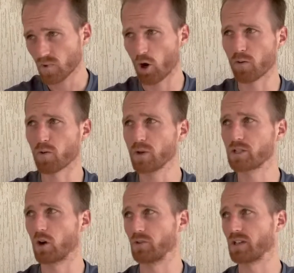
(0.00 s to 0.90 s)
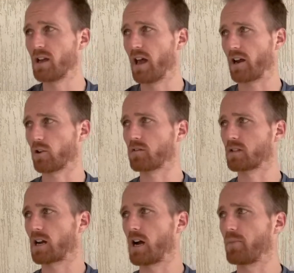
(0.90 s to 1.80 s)
However, we don't. And a lot of the
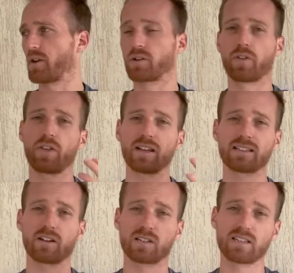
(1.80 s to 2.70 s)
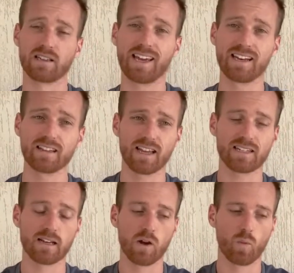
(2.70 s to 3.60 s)
time, there are things that are still hidden
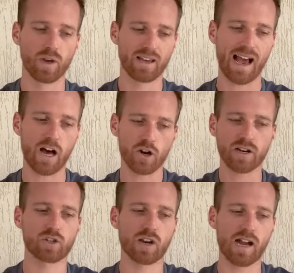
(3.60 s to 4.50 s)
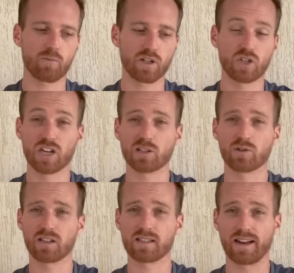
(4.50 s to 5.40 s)
that we cannot extract by just
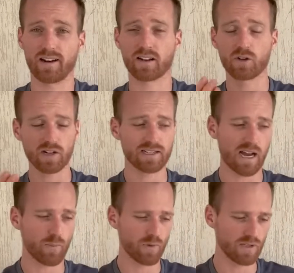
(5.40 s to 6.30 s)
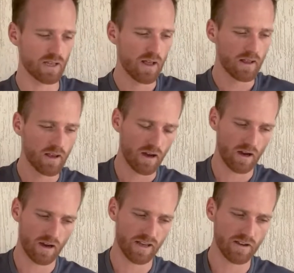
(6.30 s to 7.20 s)
looking at data. A good example is,
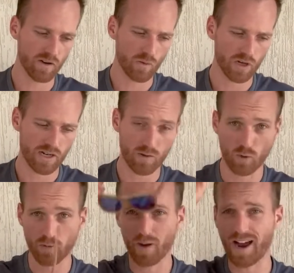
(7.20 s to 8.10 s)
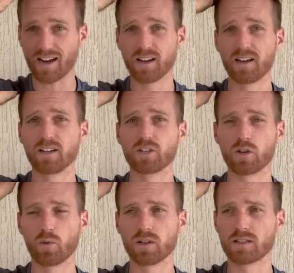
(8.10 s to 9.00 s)
even working at World Bank,
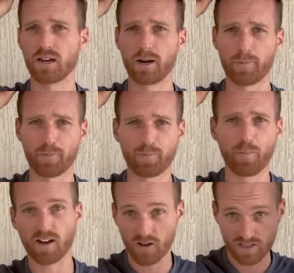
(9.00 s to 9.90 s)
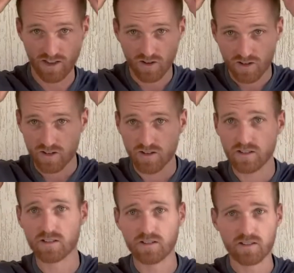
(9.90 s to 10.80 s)
she was, how does that look?
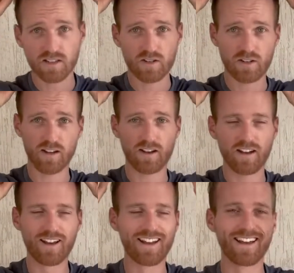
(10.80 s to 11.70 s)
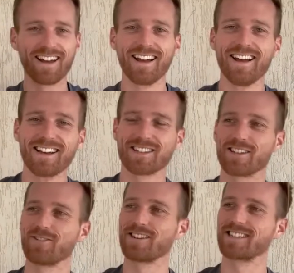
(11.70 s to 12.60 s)
That's good, yeah.
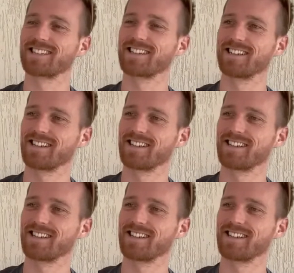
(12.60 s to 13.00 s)
She was,